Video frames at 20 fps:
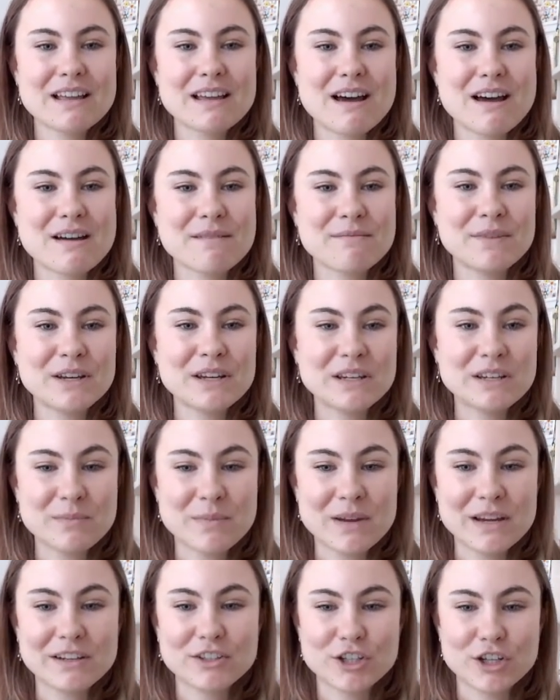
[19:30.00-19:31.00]
You need to
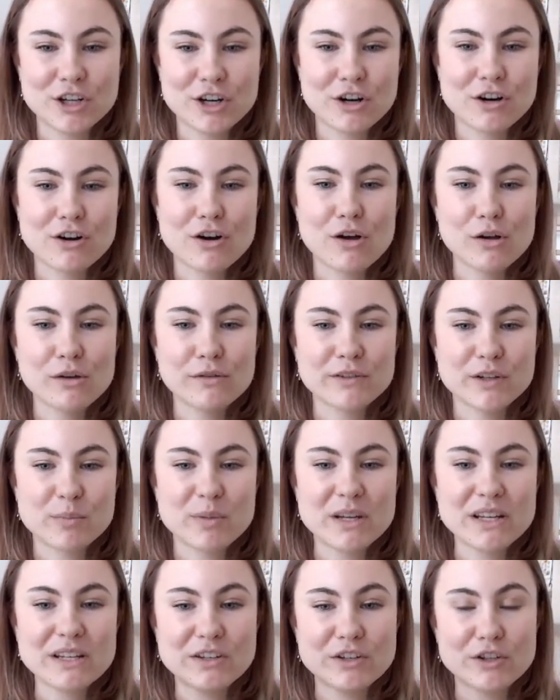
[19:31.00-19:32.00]
make sure all of your
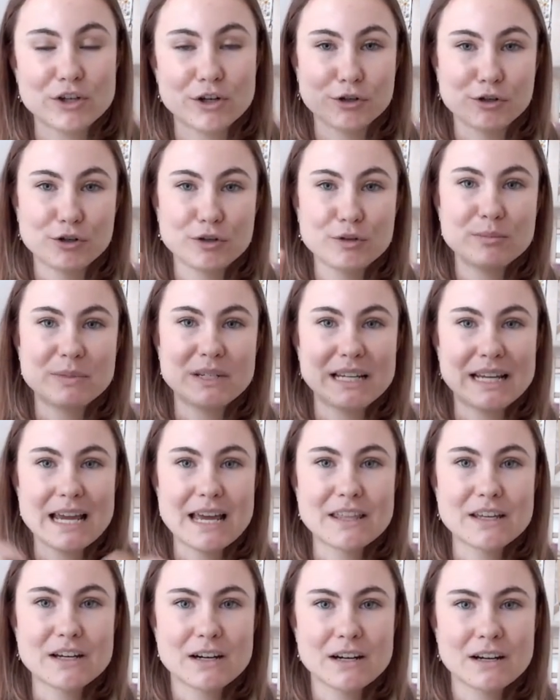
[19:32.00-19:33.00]
pieces are grouped
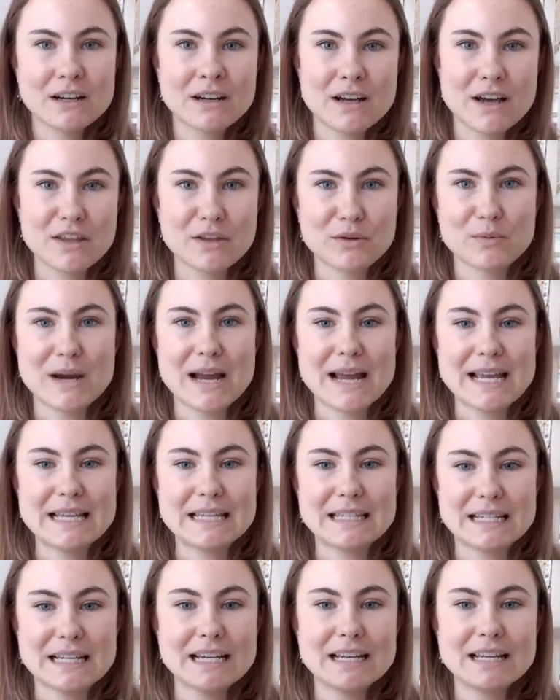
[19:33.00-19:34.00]
together.
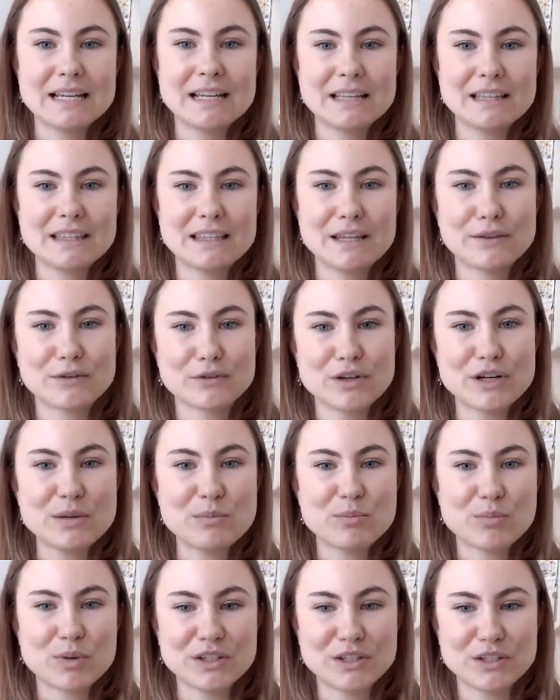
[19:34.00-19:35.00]
Otherwise, the
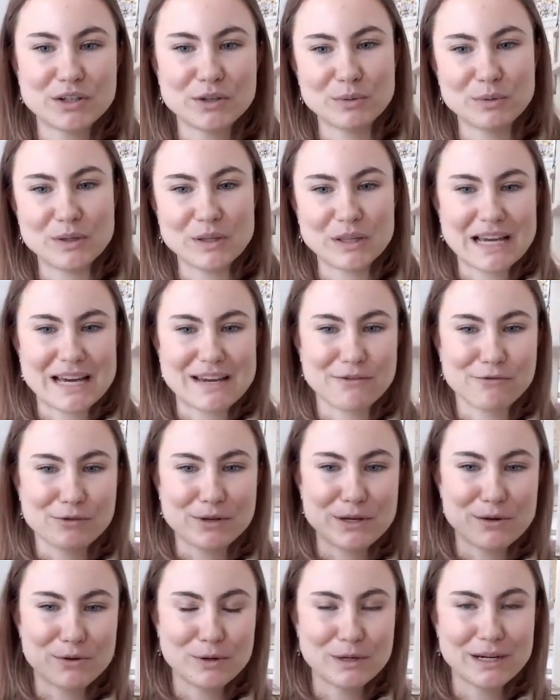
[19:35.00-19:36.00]
3D printer will kind of
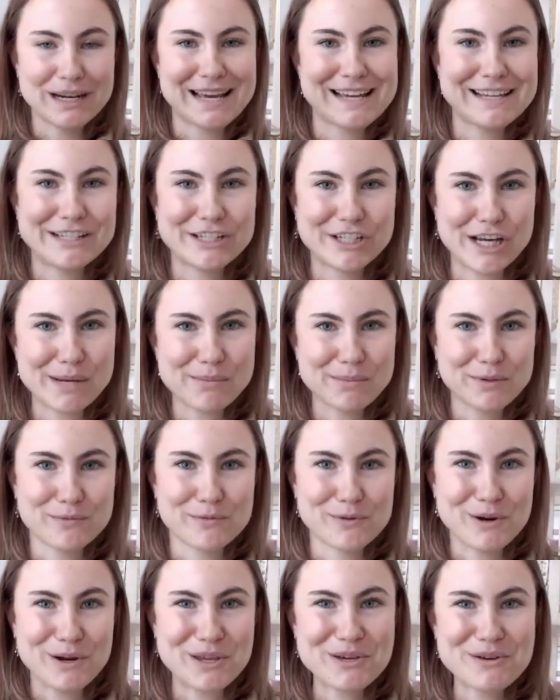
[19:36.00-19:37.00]
reorganize shapes
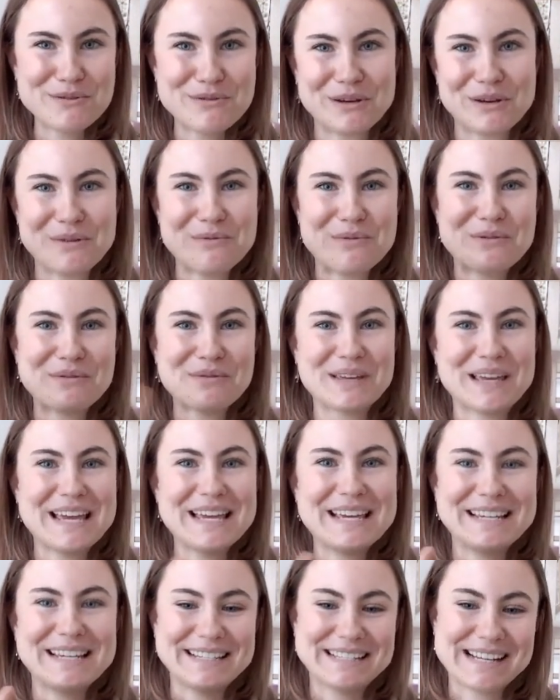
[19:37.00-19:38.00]
for you and you won't
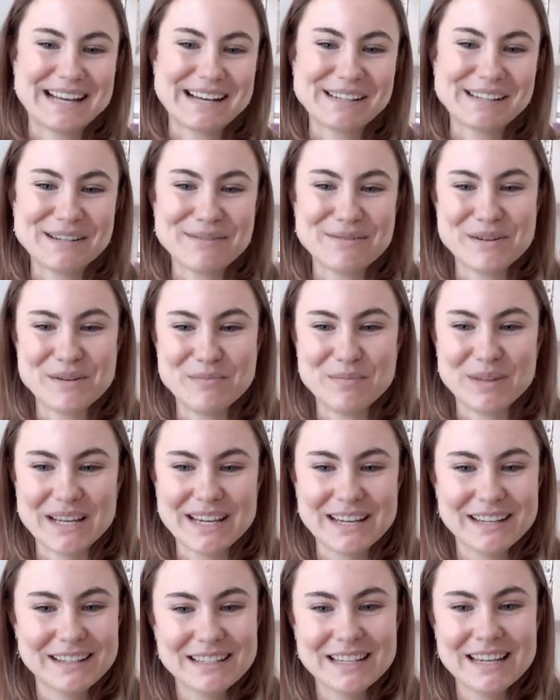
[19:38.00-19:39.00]
get exactly what you
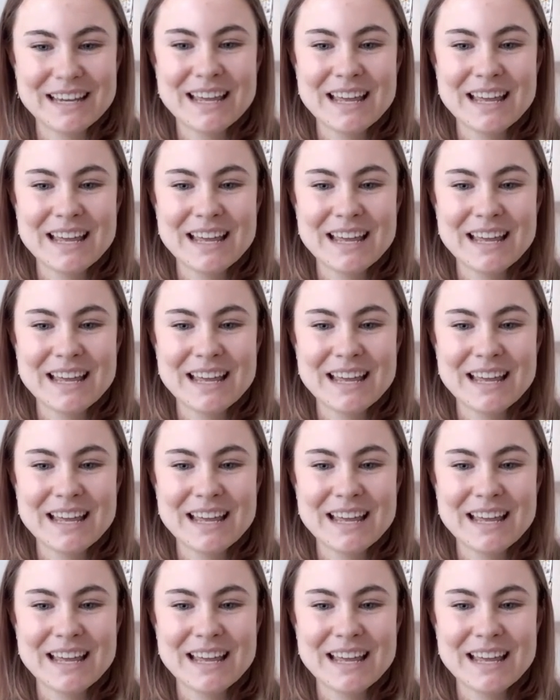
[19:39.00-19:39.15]
planned.